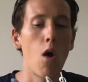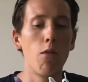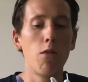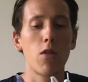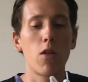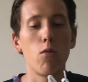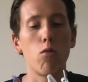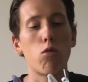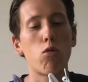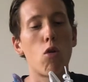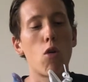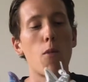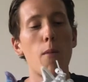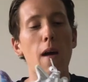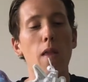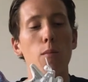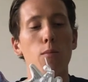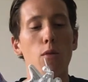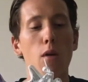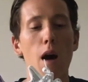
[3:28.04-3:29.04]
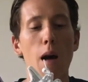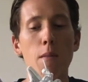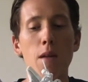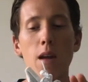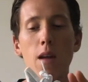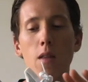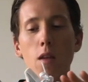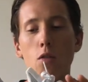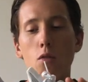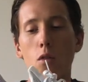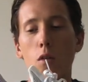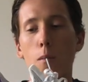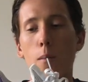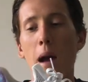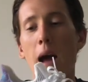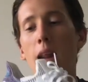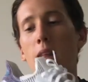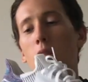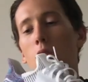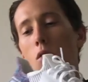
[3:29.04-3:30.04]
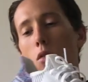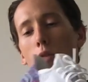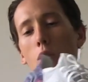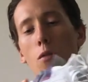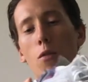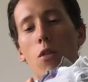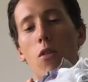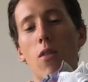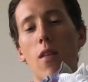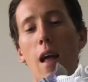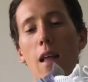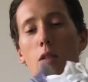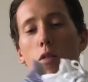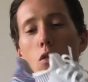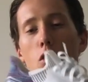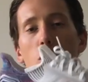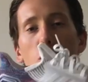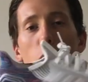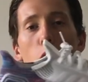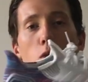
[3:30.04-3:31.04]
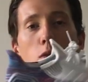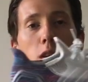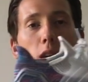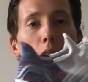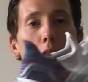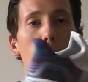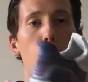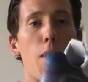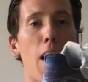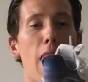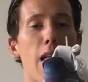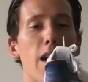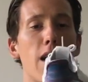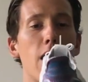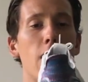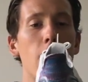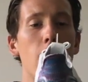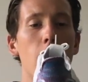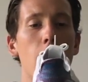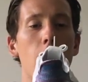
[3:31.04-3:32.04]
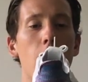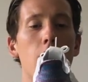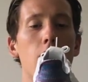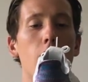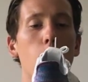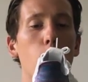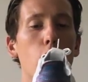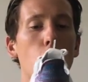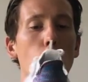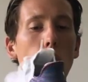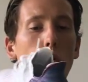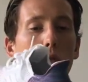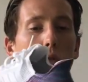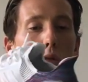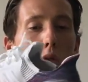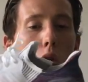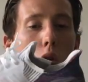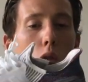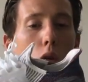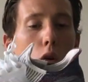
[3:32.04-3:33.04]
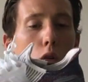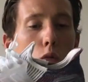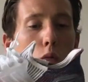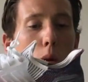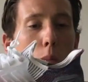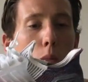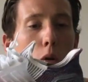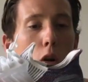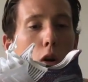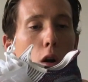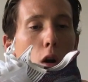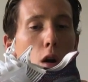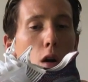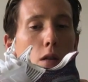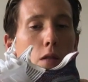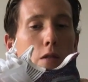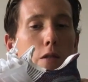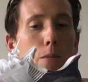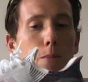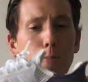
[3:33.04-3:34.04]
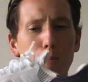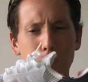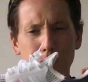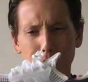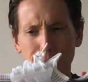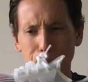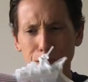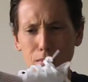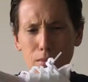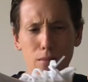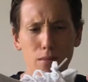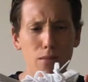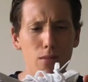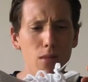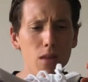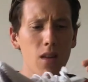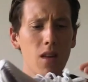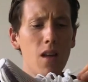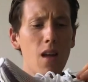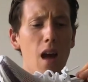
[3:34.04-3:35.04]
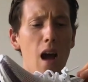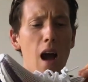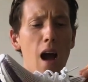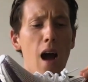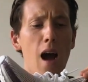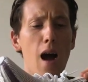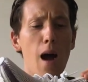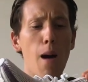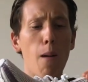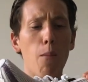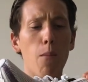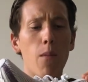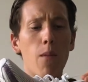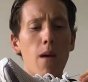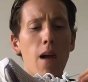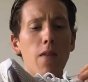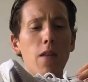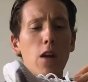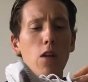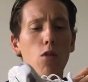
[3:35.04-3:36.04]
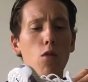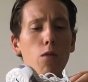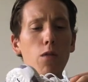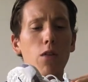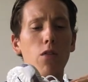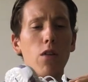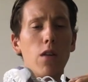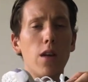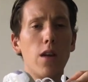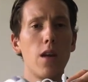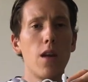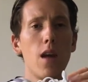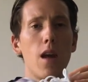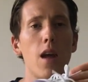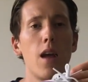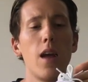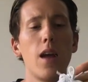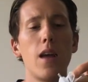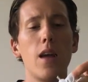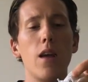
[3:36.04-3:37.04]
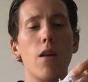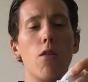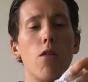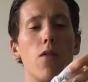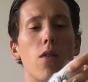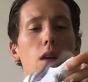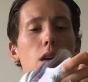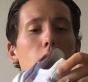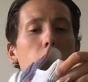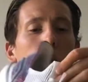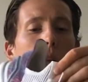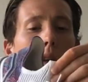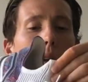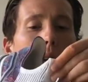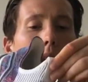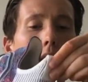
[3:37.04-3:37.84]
Obviously we'll talk about the prime knit and the sort of pattern. So it's obviously that sort of multicolour pattern that we sort of saw on those 1.0s. And then it's obviously here in the